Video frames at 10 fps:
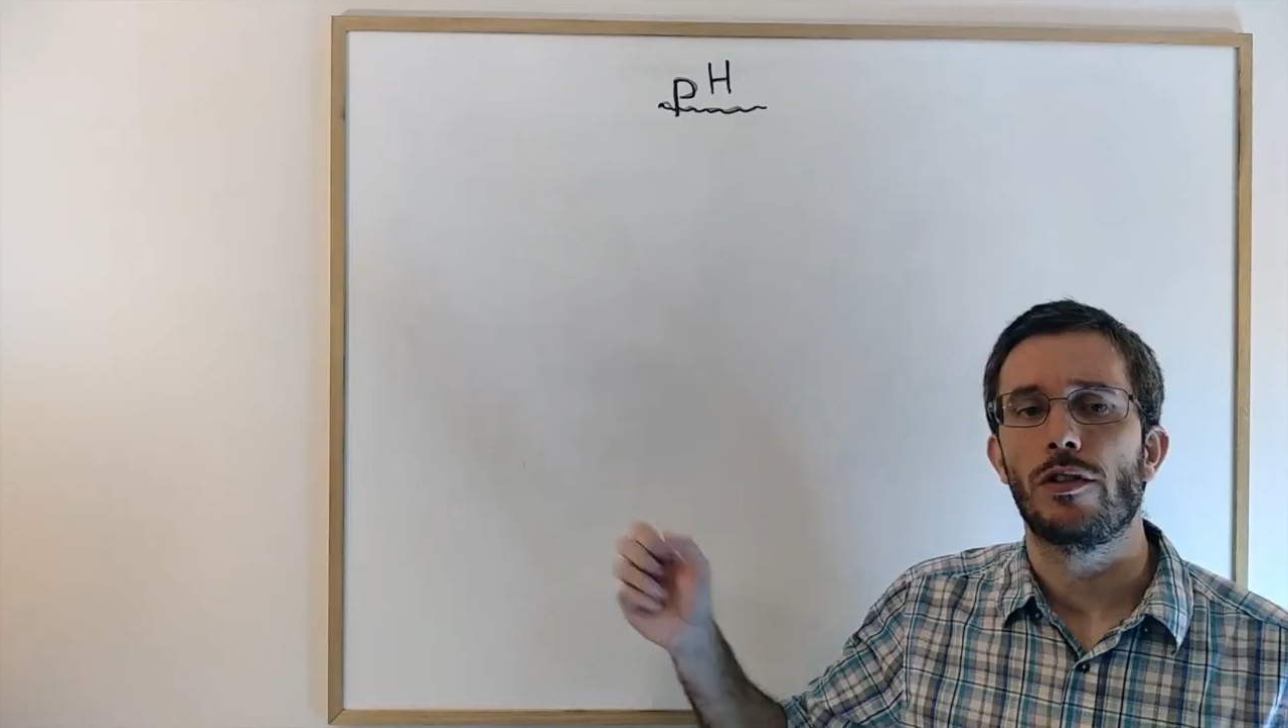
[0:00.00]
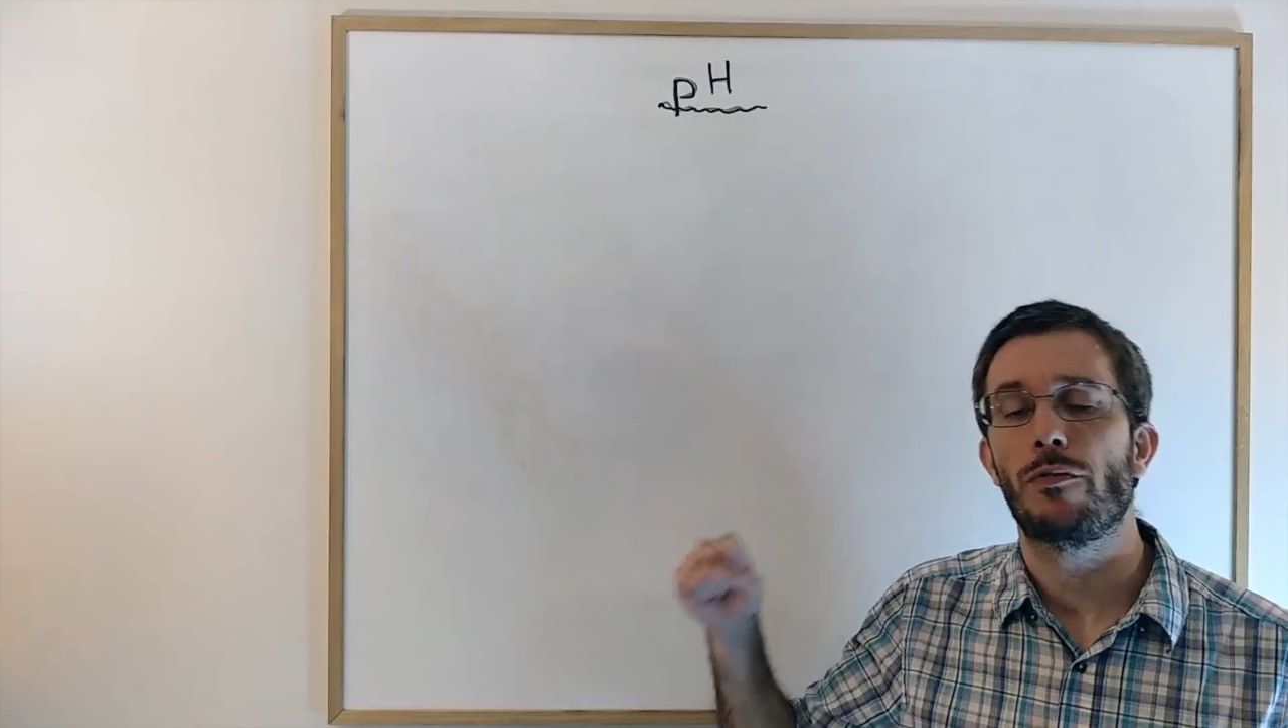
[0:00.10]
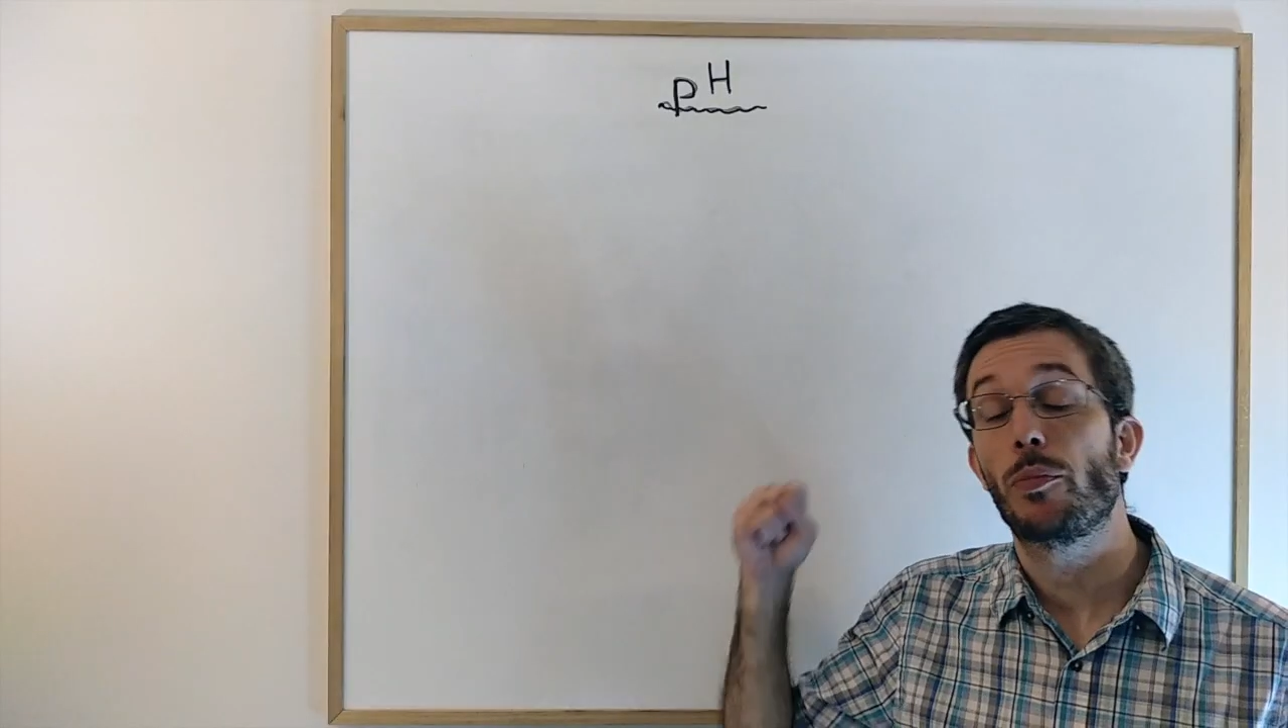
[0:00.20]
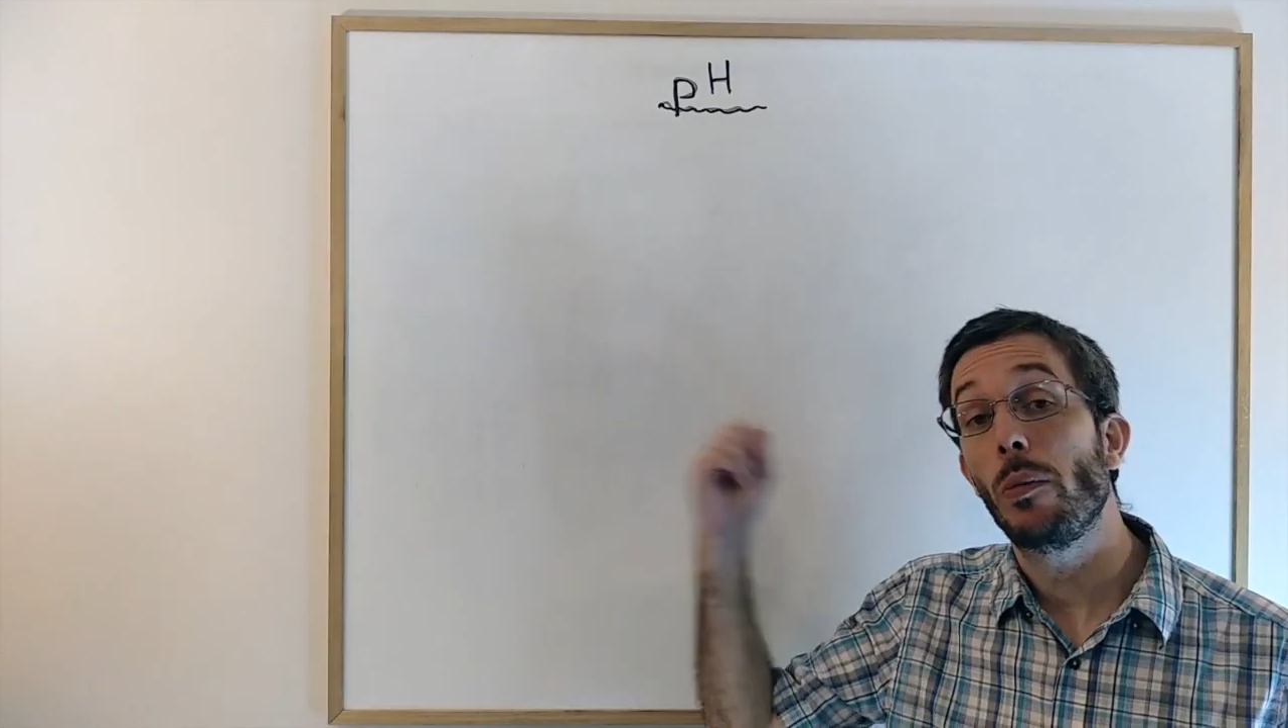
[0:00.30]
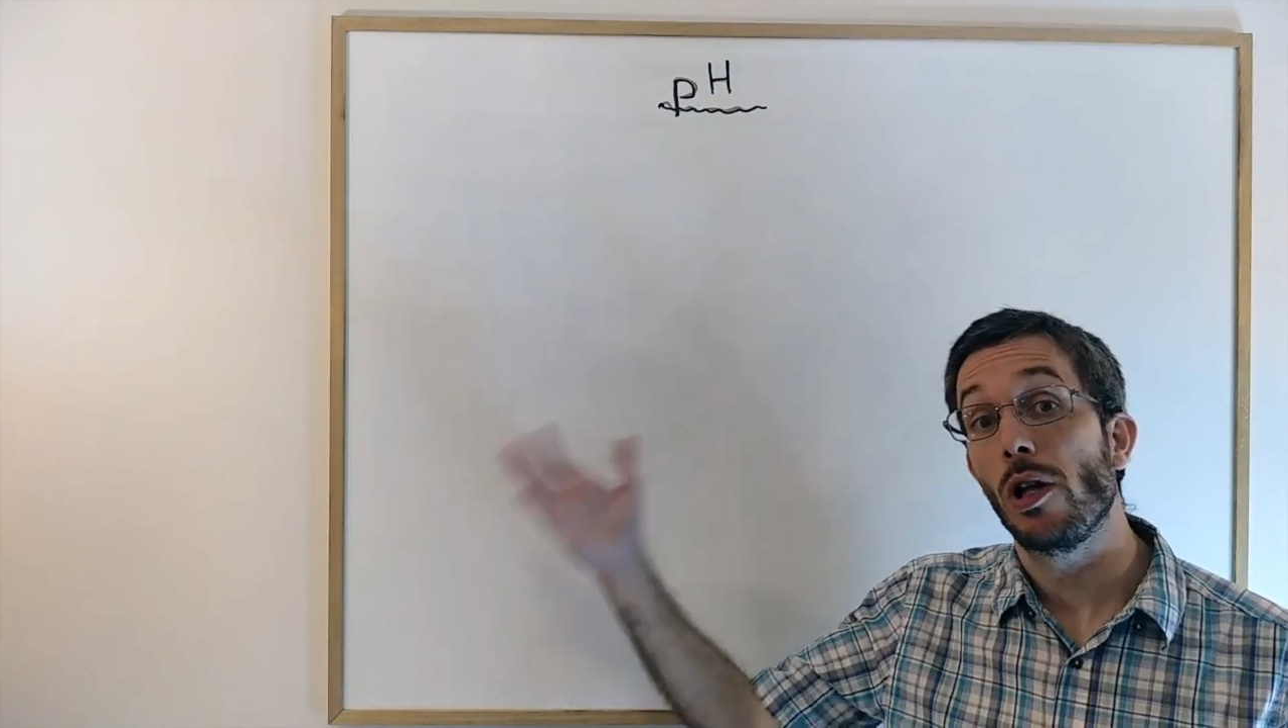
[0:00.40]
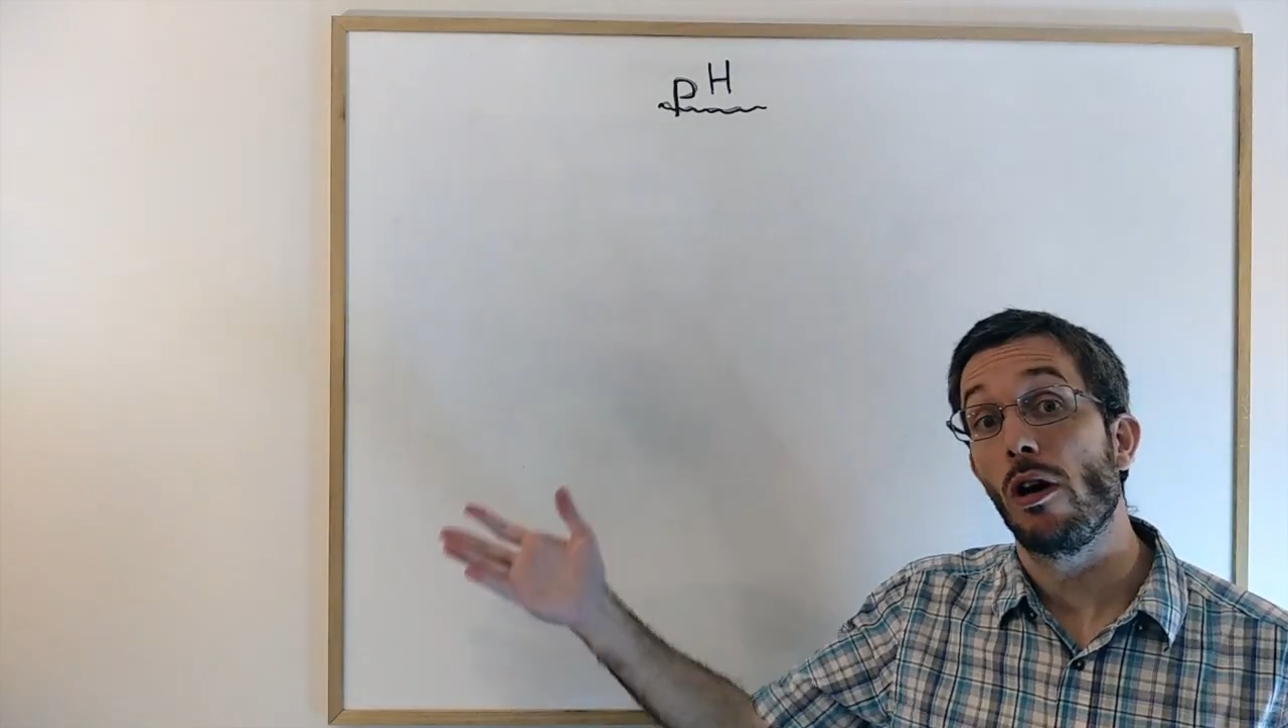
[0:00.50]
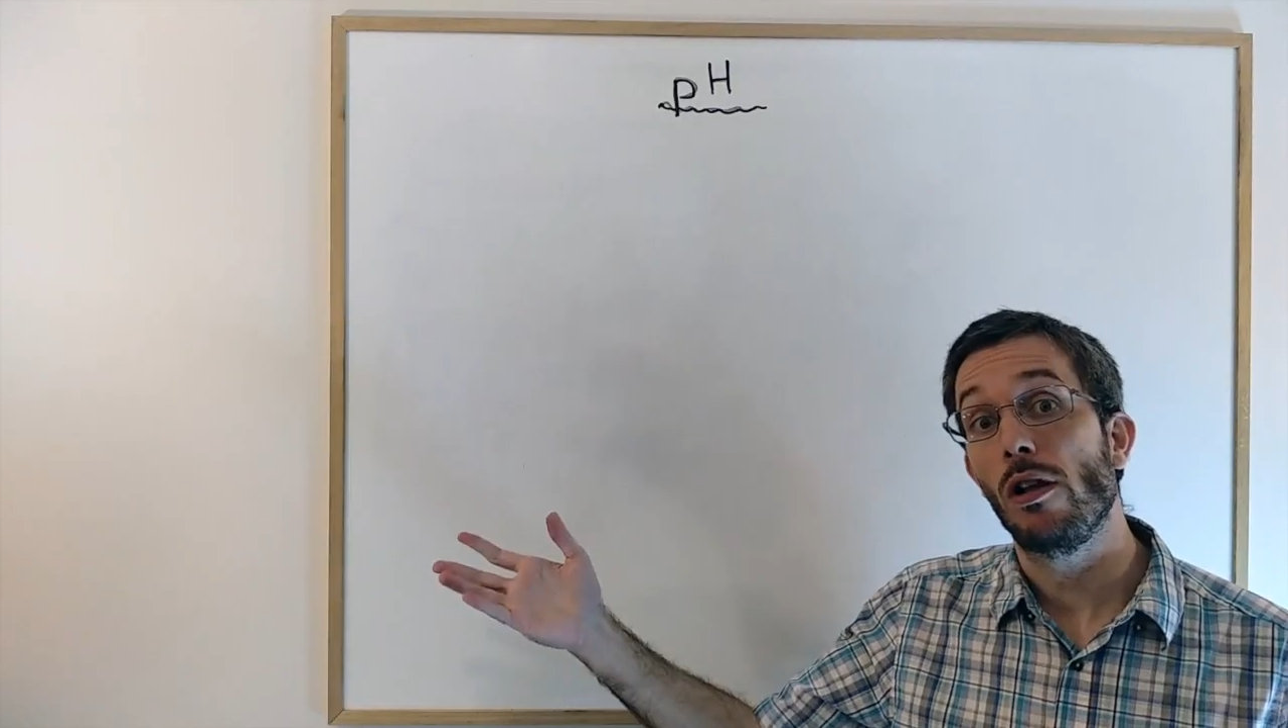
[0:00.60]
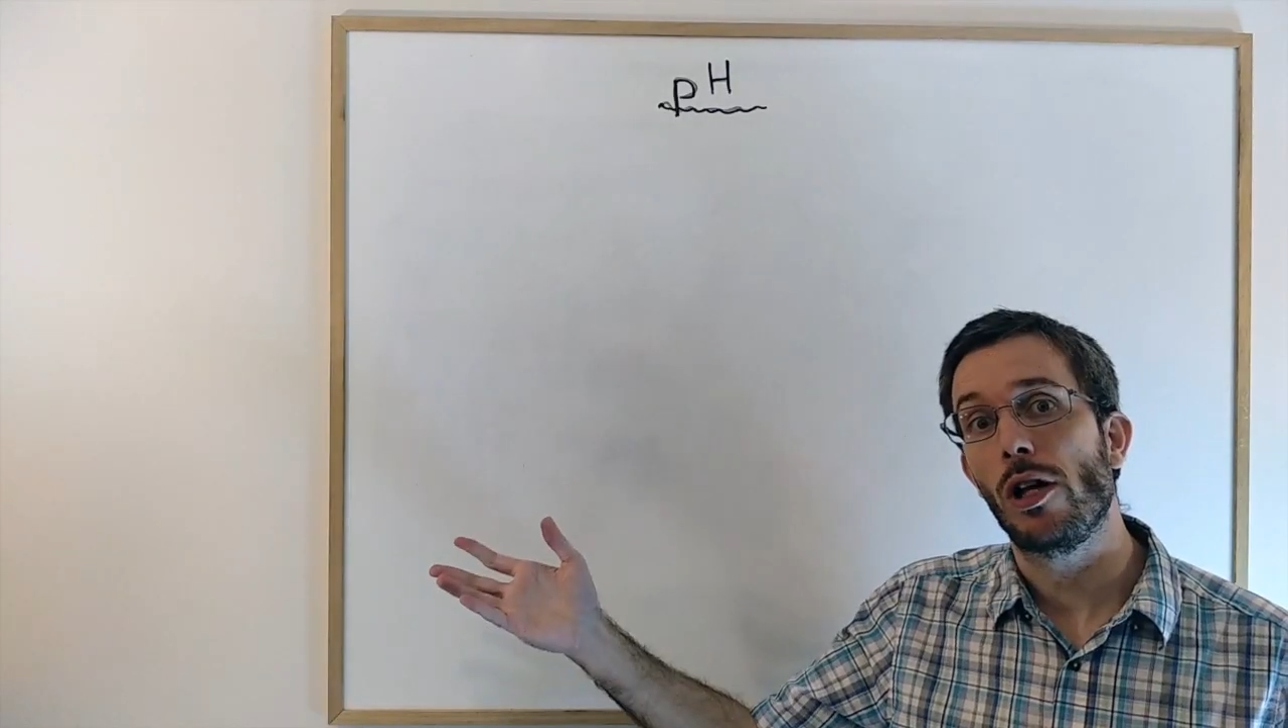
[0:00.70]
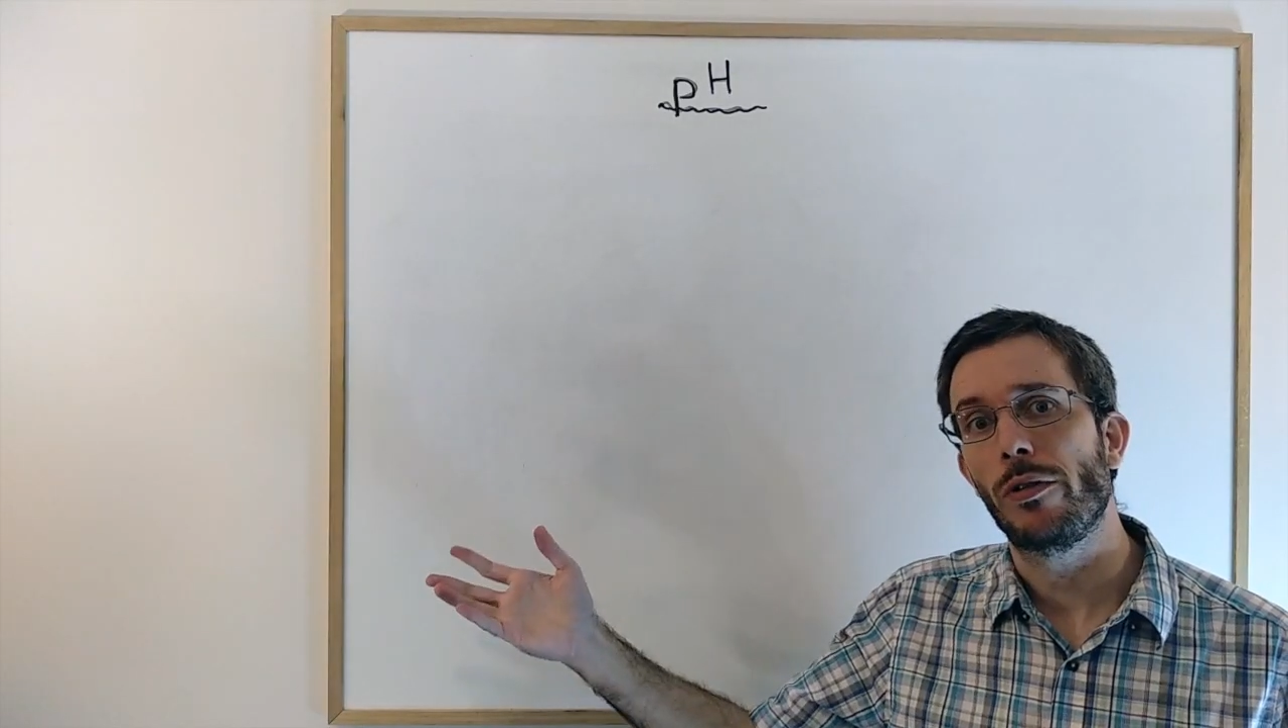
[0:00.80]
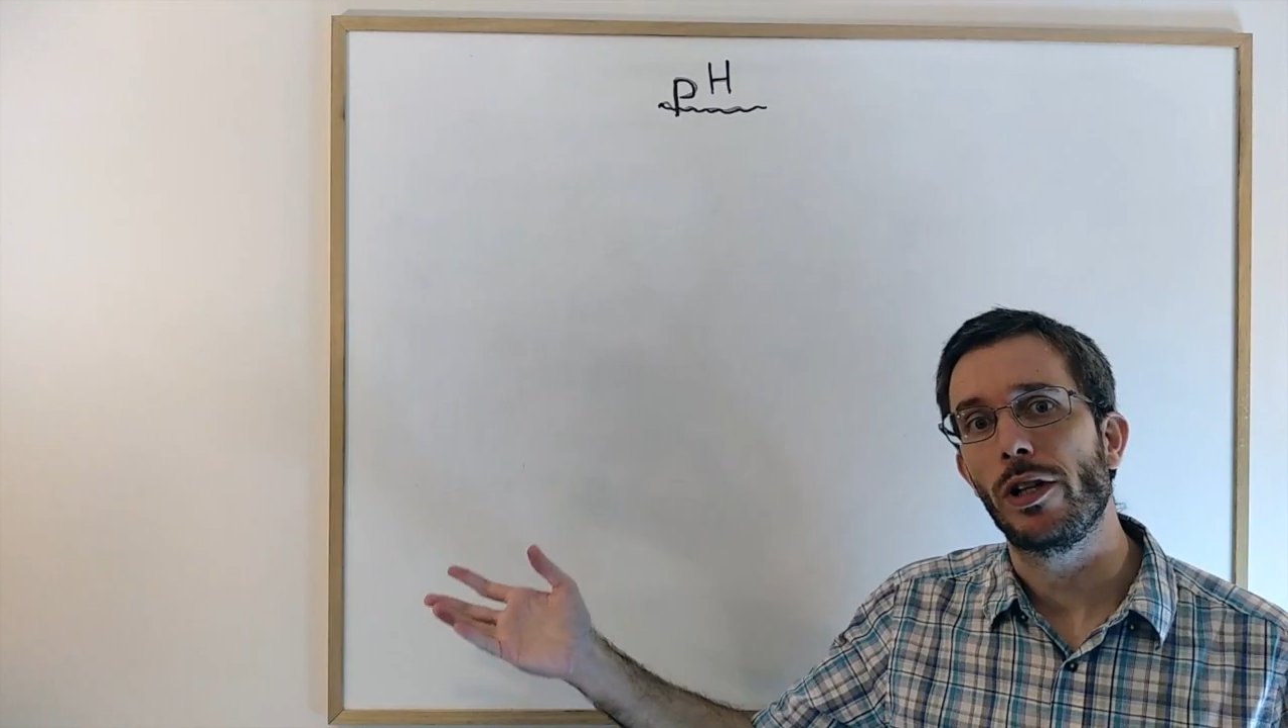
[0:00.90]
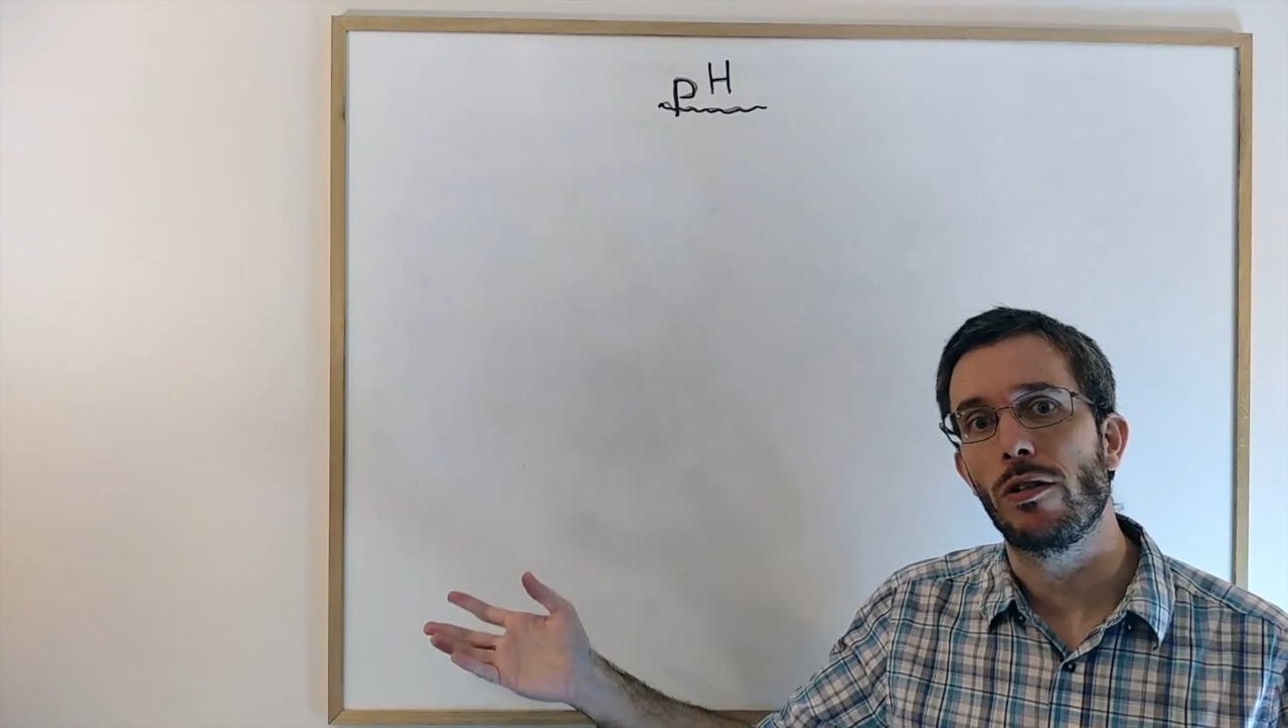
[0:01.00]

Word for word: You've probably all already